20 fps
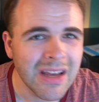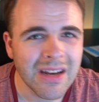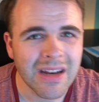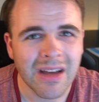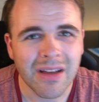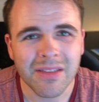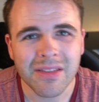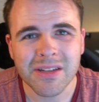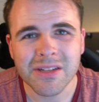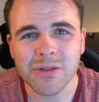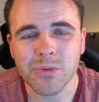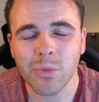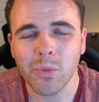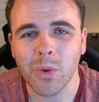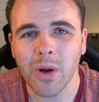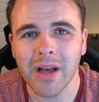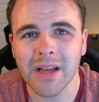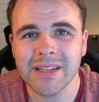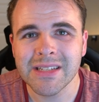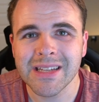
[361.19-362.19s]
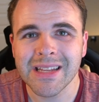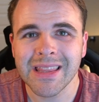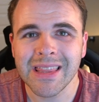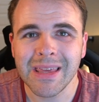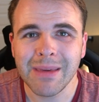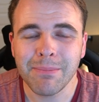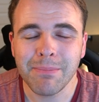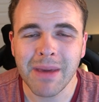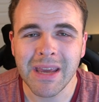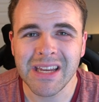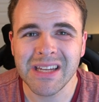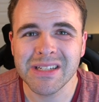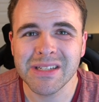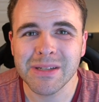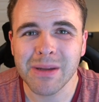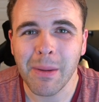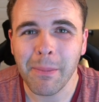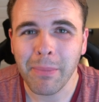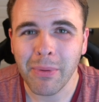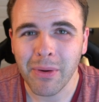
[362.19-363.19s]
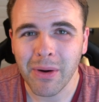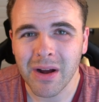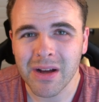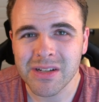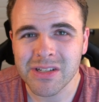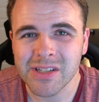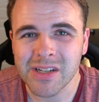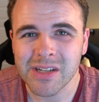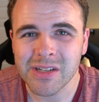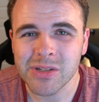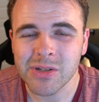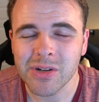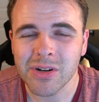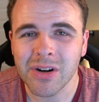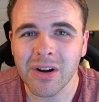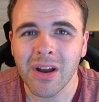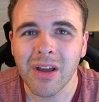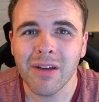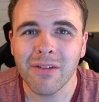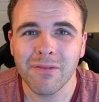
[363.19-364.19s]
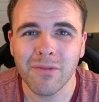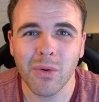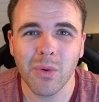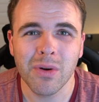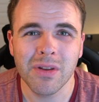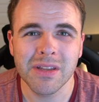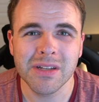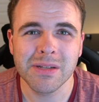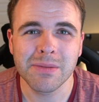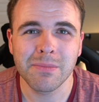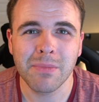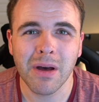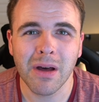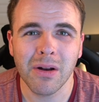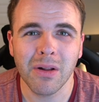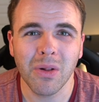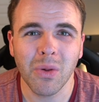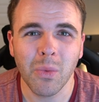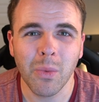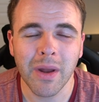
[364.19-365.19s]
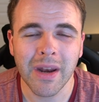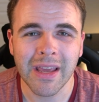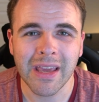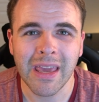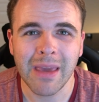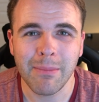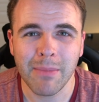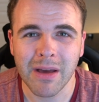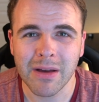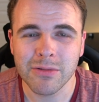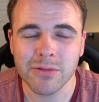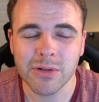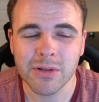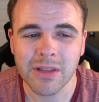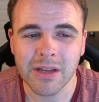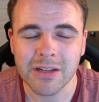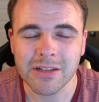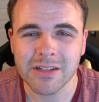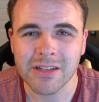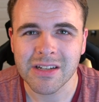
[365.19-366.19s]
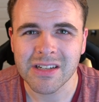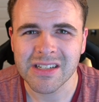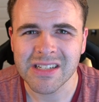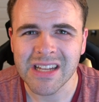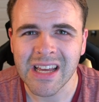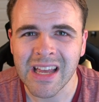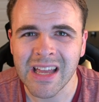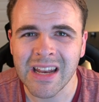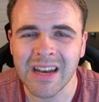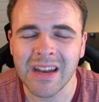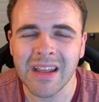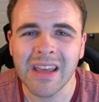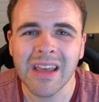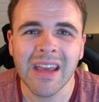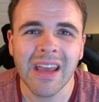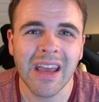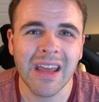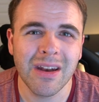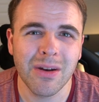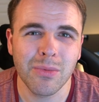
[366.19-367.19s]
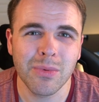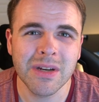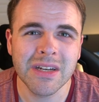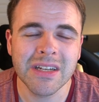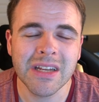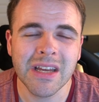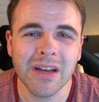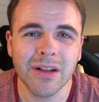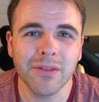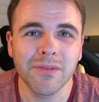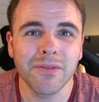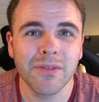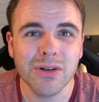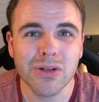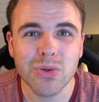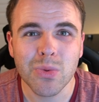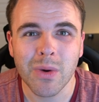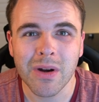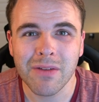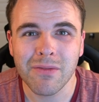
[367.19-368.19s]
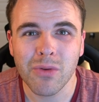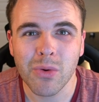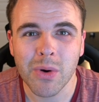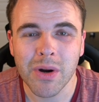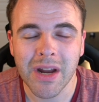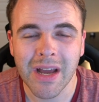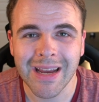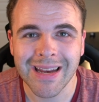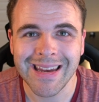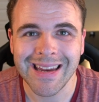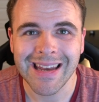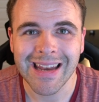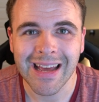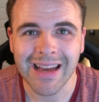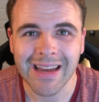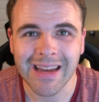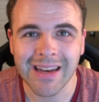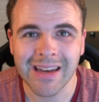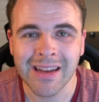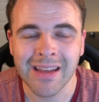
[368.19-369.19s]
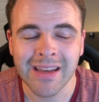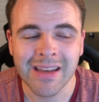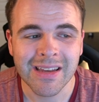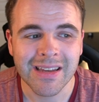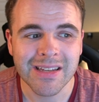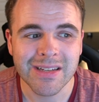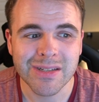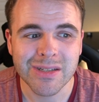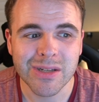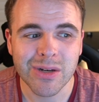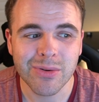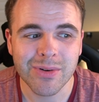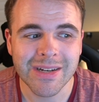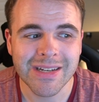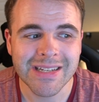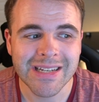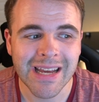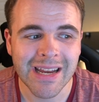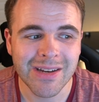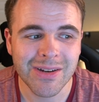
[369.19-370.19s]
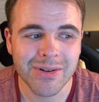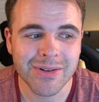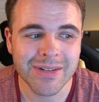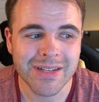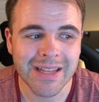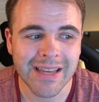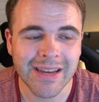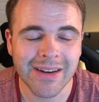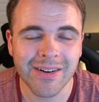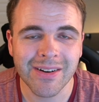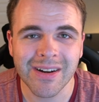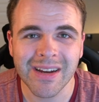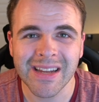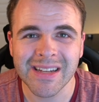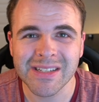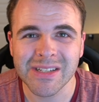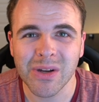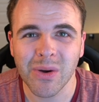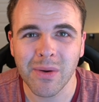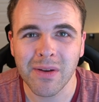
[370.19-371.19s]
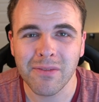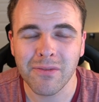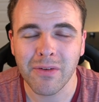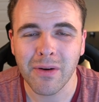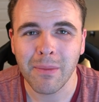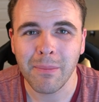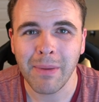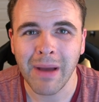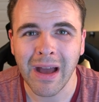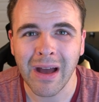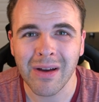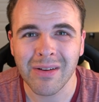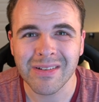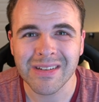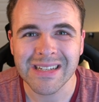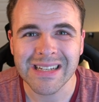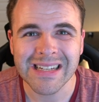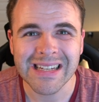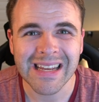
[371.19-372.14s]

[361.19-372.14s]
Now, this was the base processor for this model when it came out in 2010, and it retailed for $24.99. Considering 10 years later, it's going for about